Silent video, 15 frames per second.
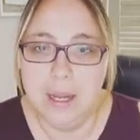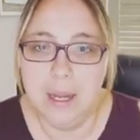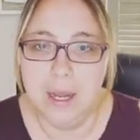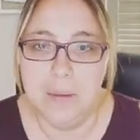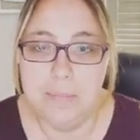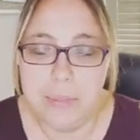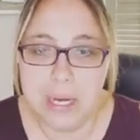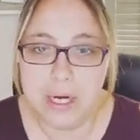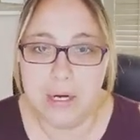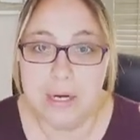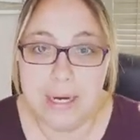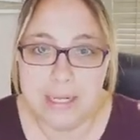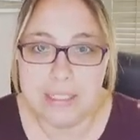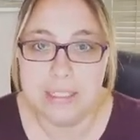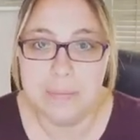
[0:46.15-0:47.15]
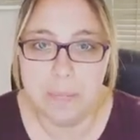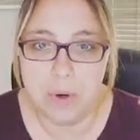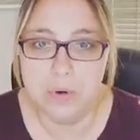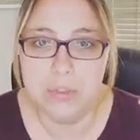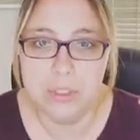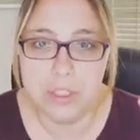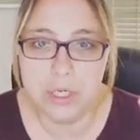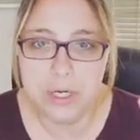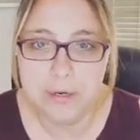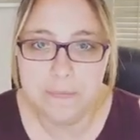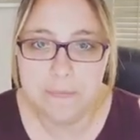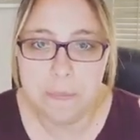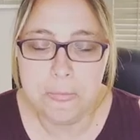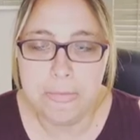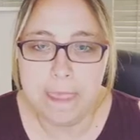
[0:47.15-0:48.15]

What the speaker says: a bigger exposure